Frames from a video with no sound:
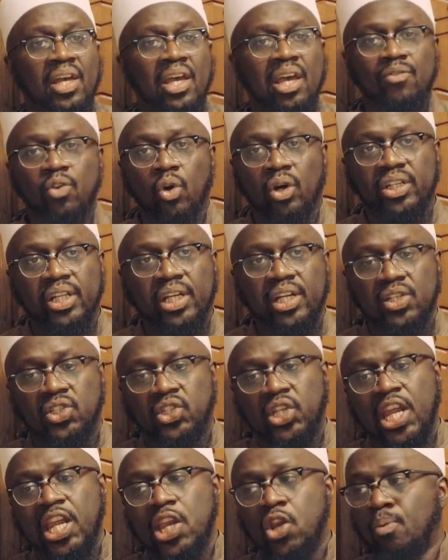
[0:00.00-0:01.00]
If you look at the
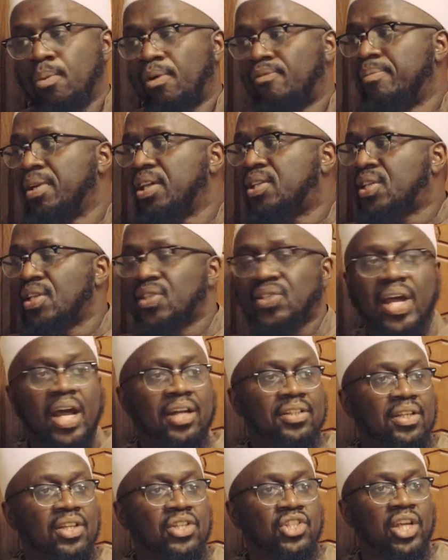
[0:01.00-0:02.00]
continuum of meats
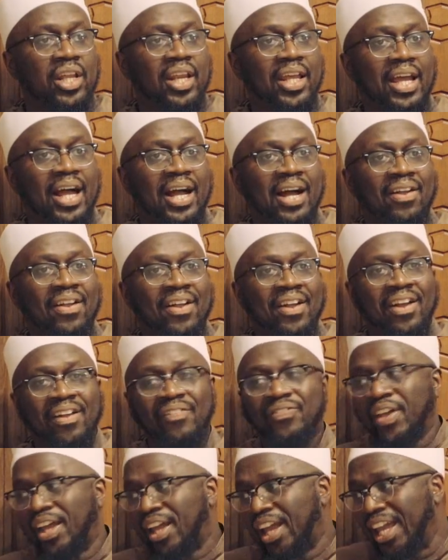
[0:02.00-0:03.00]
inside of the sharia,
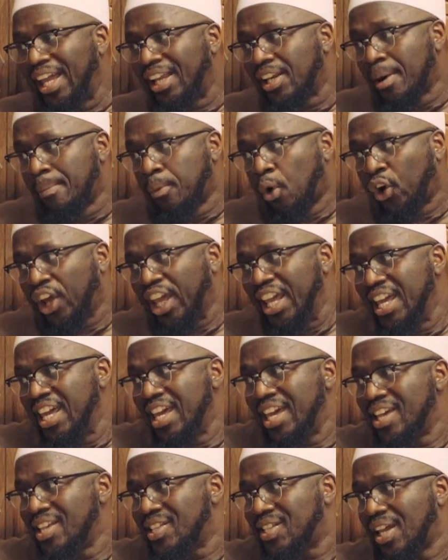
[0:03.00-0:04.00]
the more
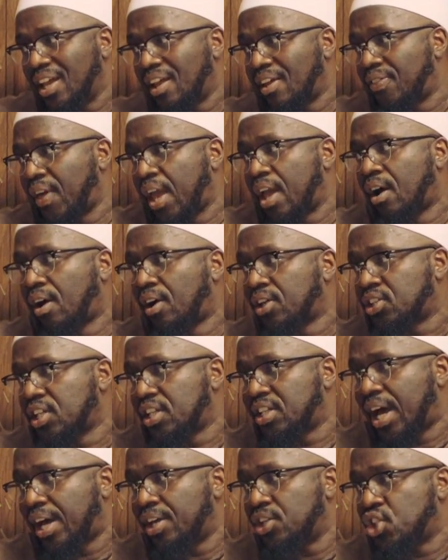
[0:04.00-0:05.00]
easier they are to
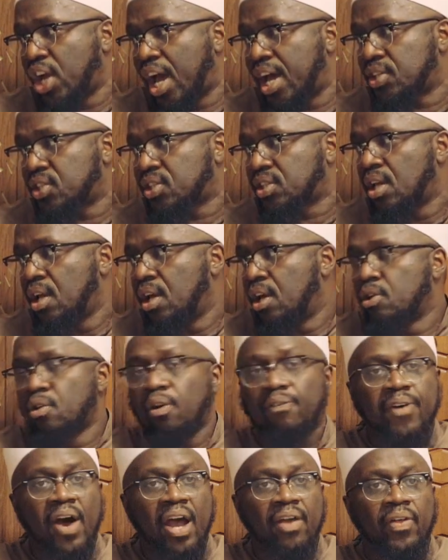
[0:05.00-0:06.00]
digest,
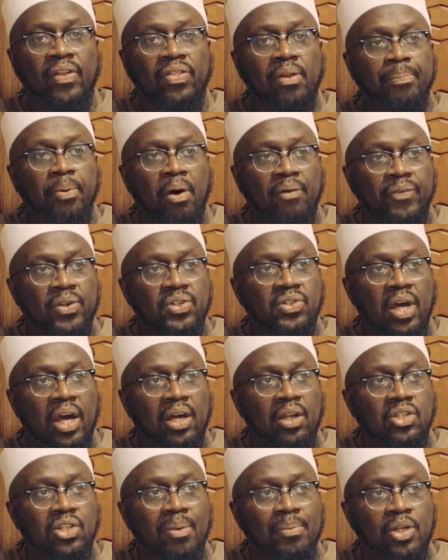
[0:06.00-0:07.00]
you'll find that the Prophet
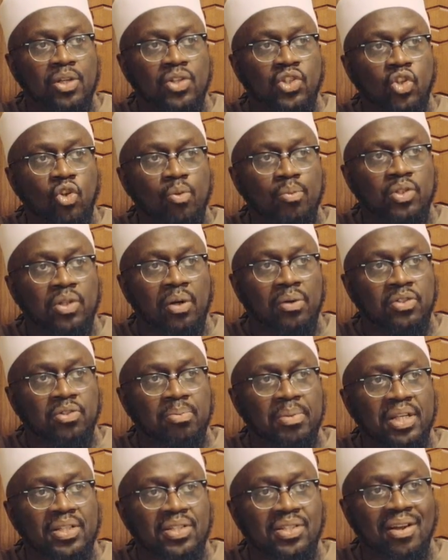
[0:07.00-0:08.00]
sallallahu alayhi wa sallam consumes those
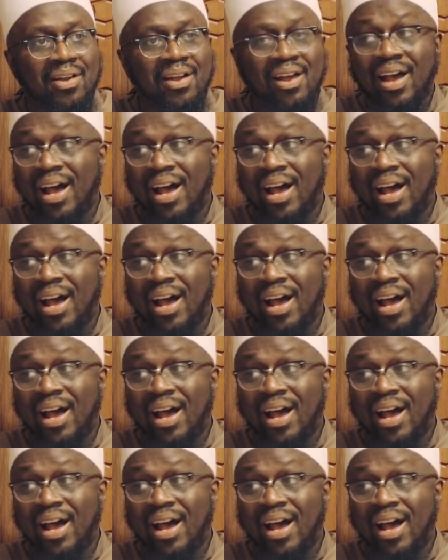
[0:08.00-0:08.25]
meats.